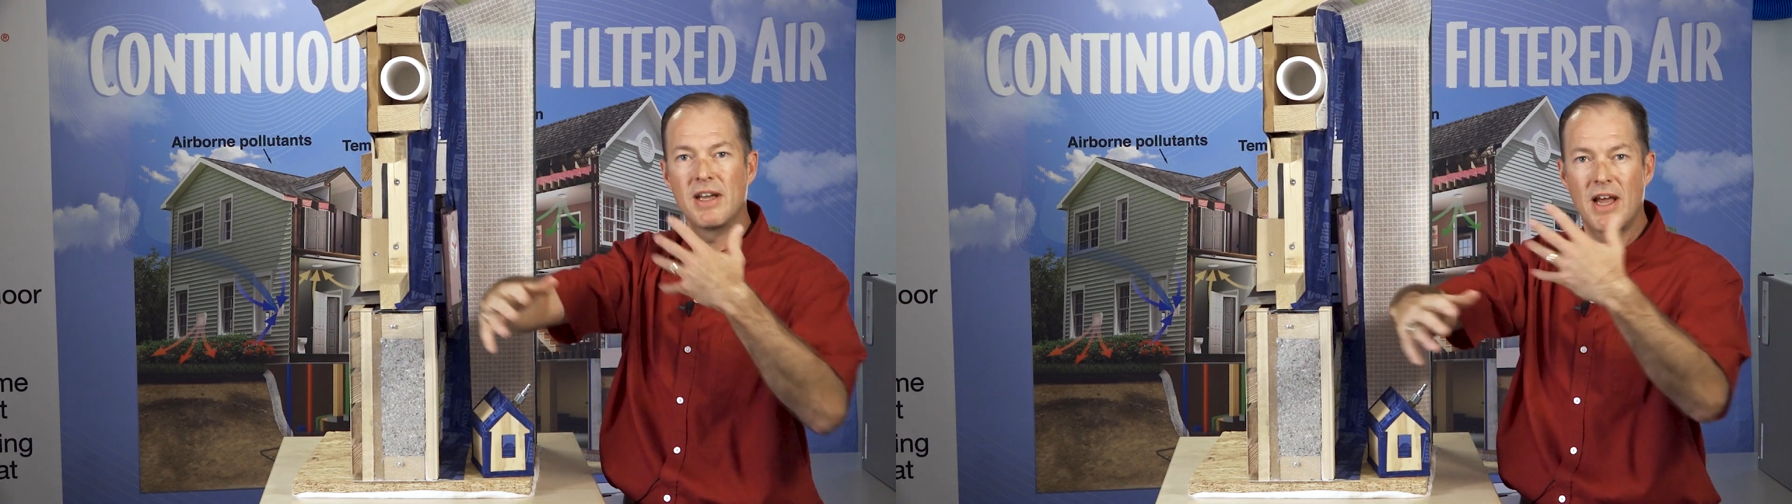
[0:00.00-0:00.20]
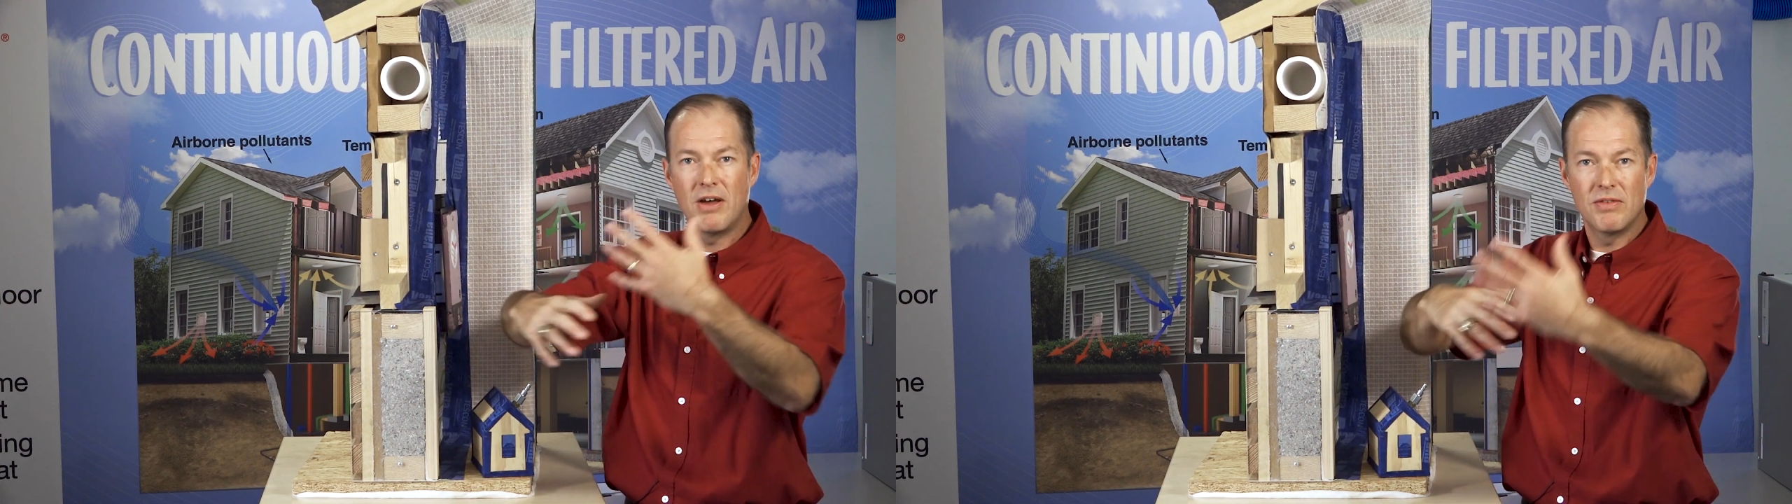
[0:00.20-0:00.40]

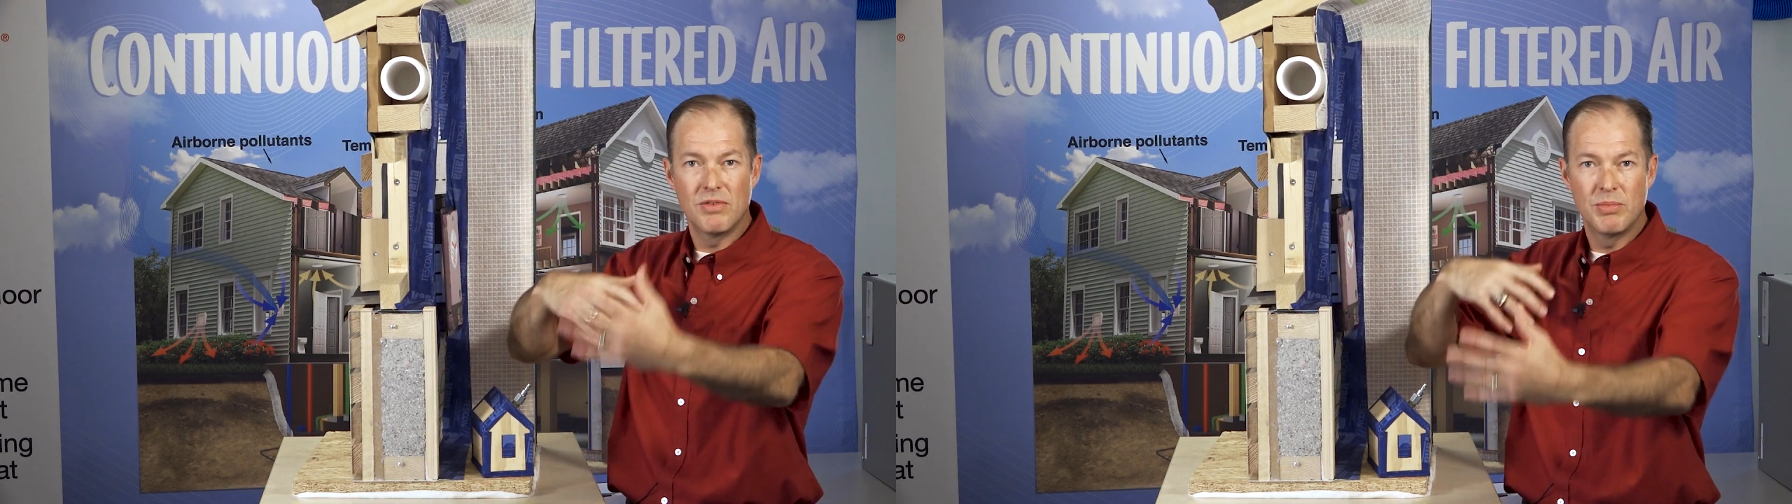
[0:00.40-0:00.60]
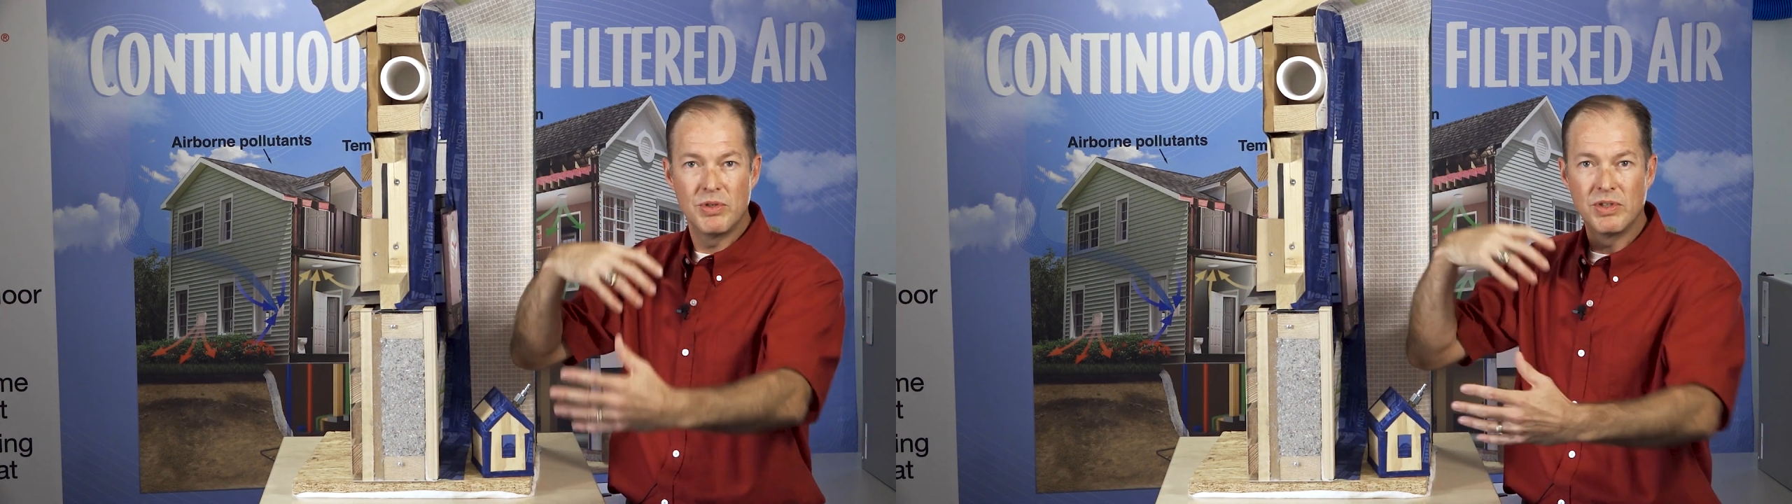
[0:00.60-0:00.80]
and out of
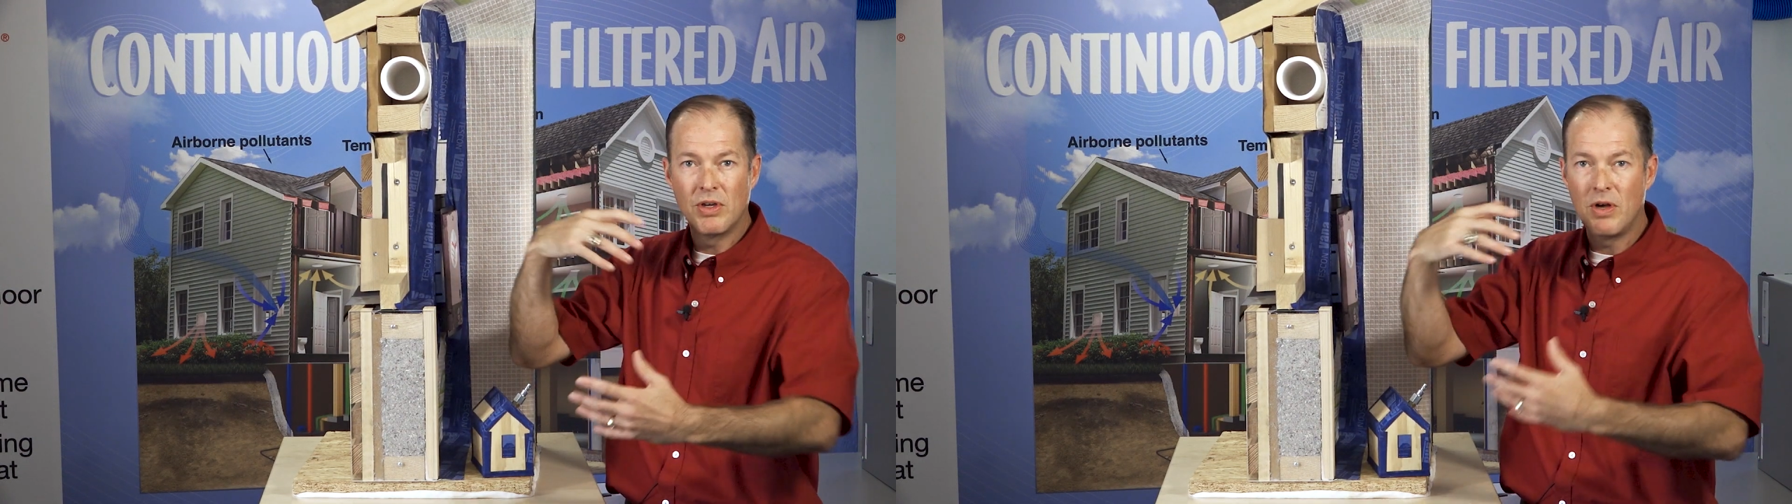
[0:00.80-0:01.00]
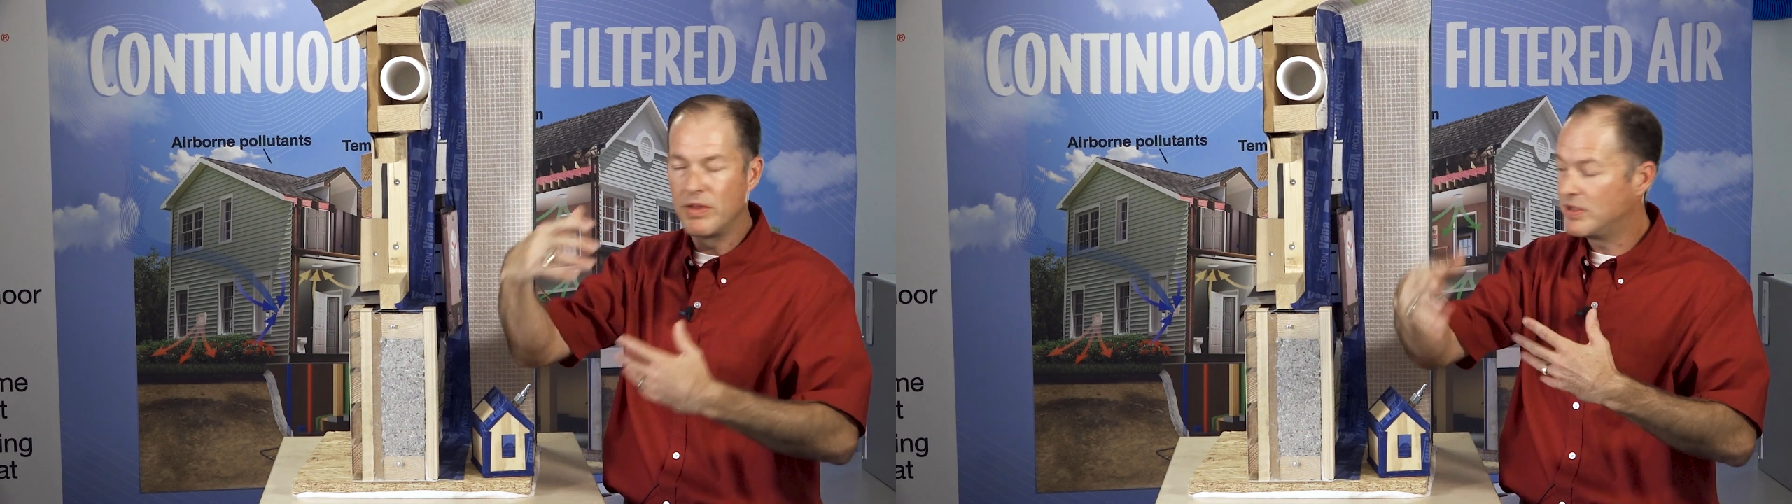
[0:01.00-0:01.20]
the building
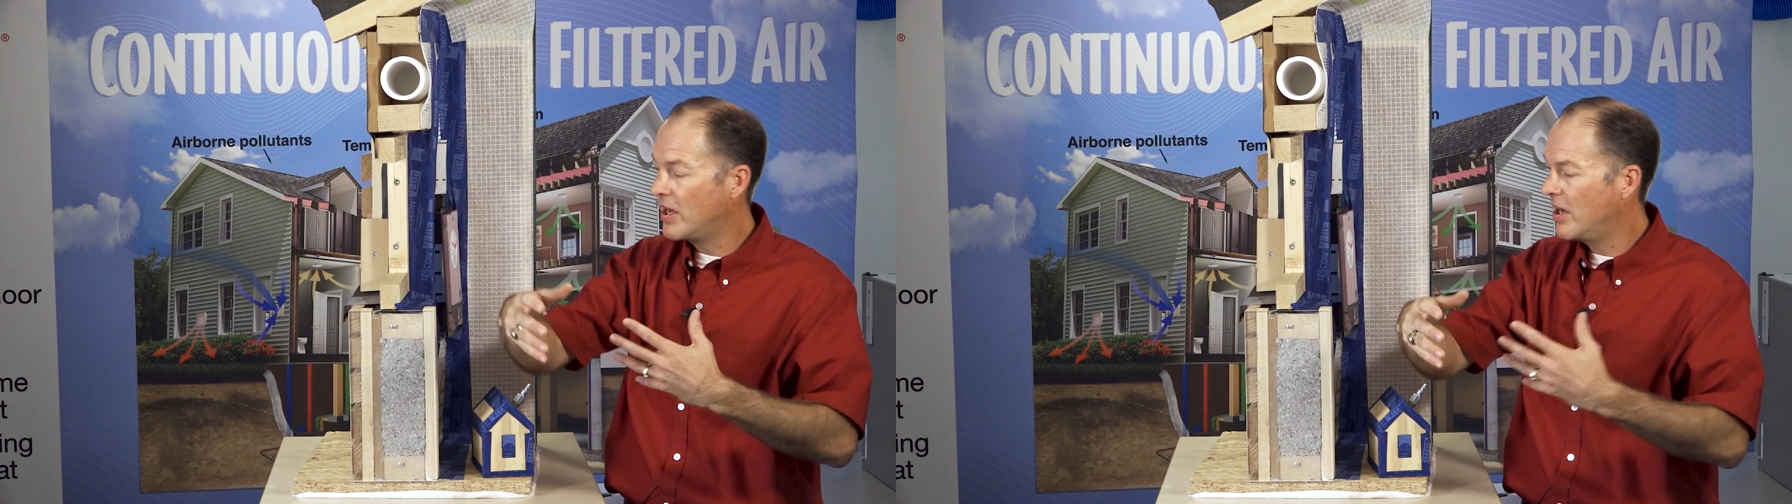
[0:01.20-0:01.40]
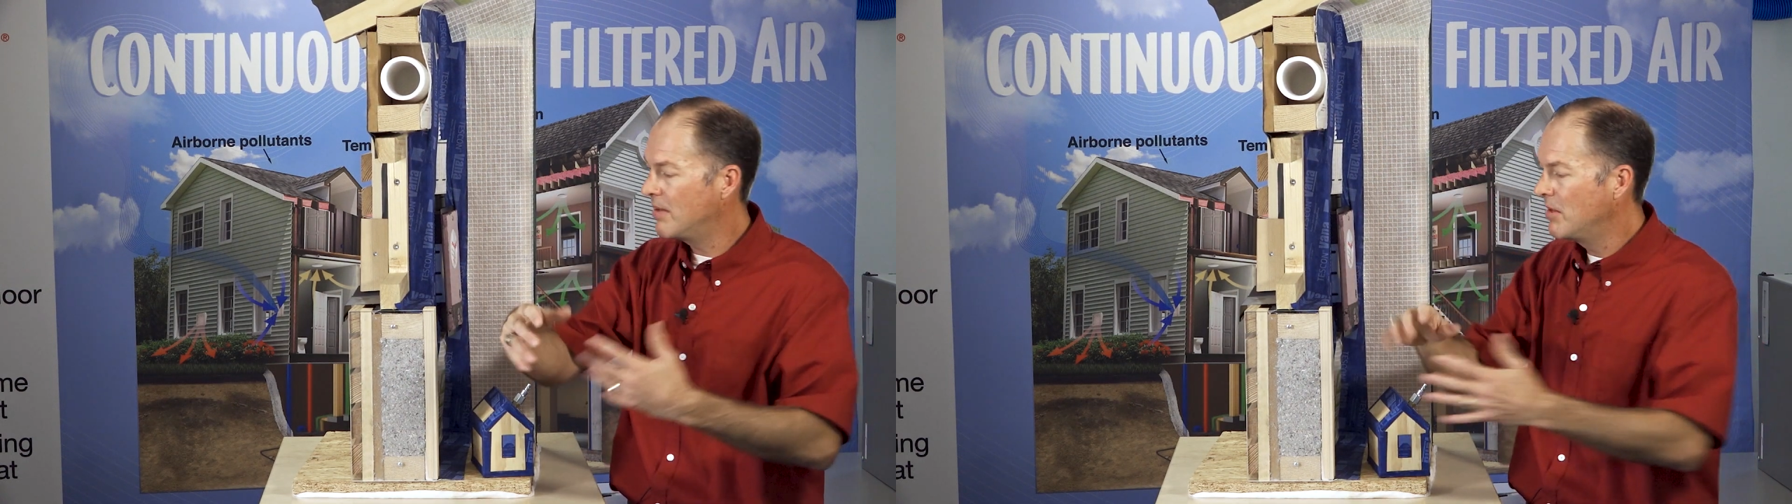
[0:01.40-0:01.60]
all the
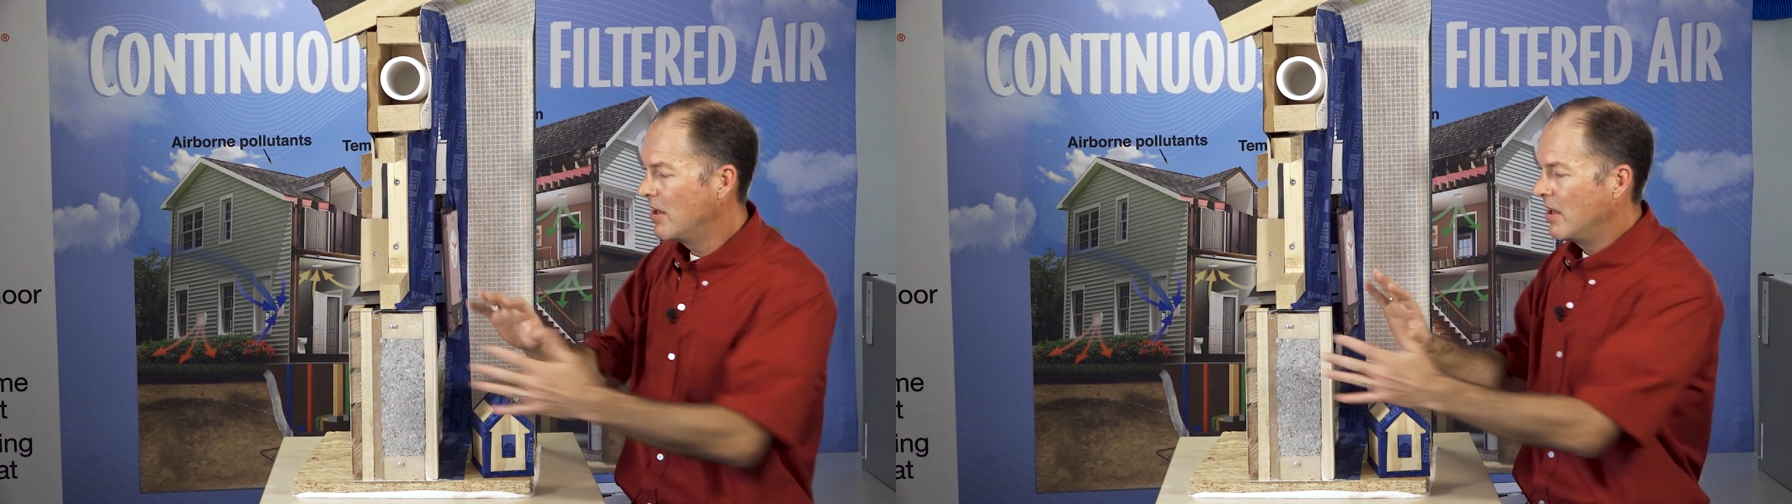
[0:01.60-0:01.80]
time.